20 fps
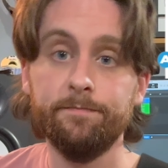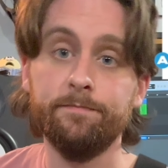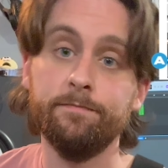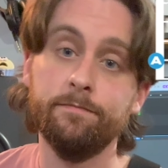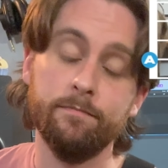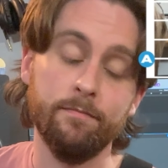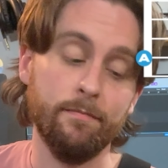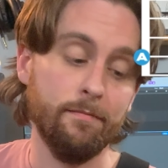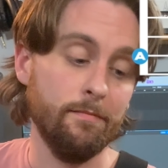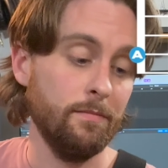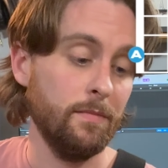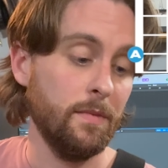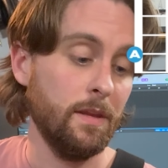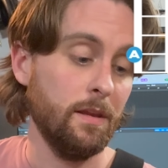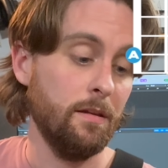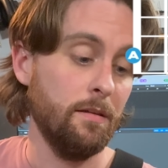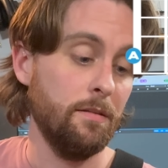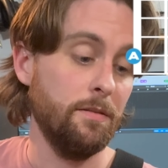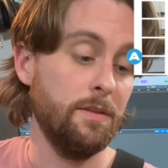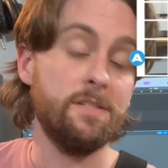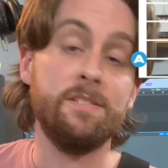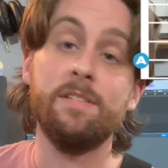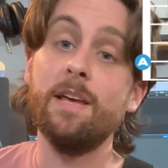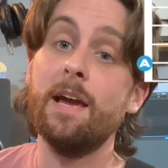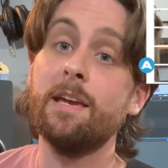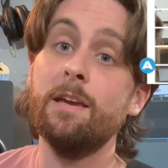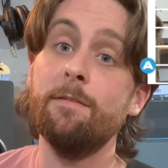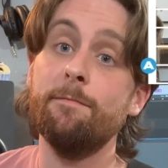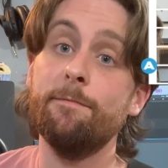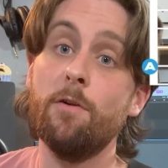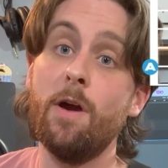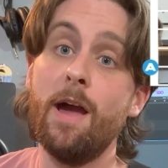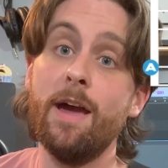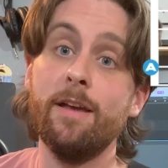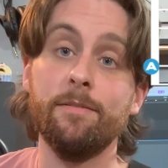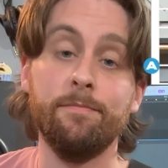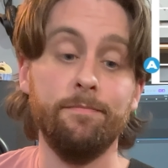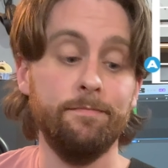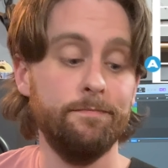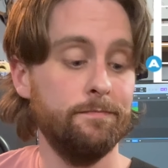the 2nd
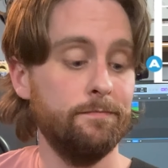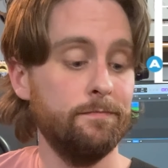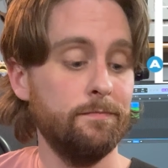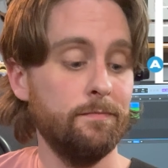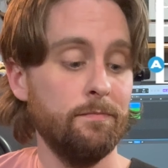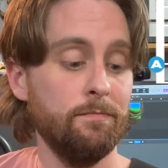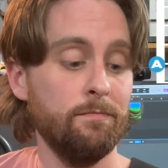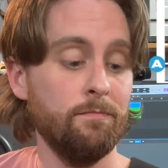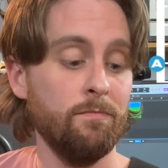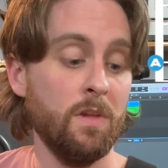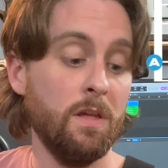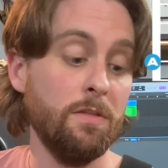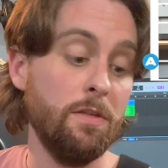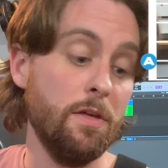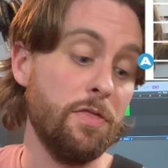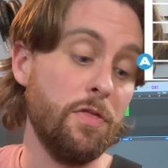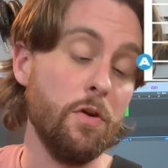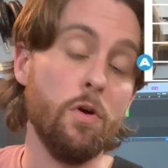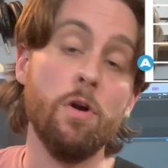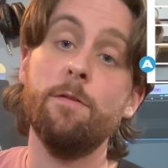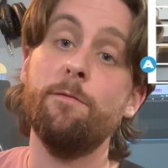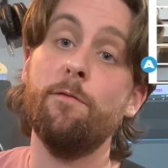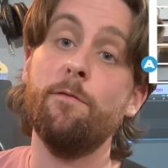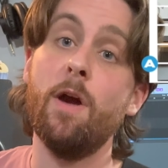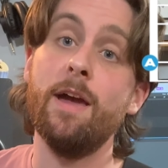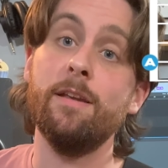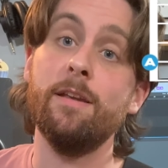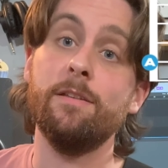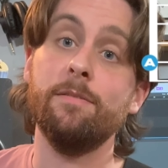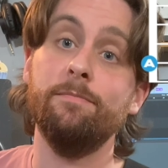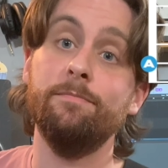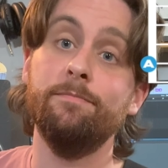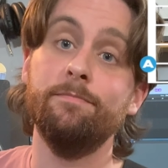fret, the 3rd fret,